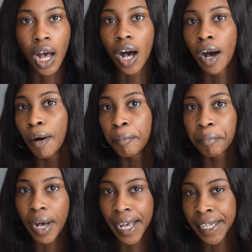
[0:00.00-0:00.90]

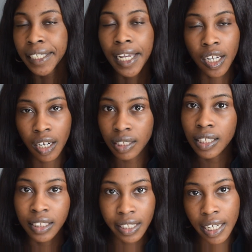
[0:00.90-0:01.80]
And I learned
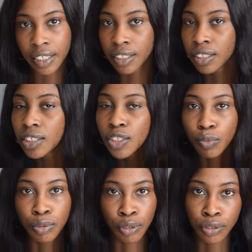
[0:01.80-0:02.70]
later that they did this
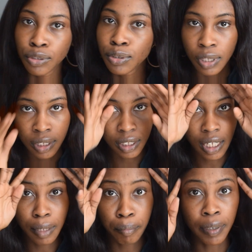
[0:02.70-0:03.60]
with all the students
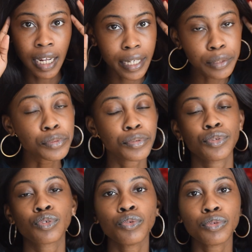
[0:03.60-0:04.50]
that applied to the
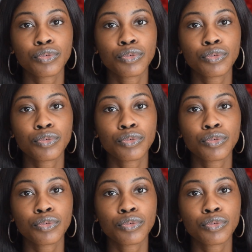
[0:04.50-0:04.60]
school.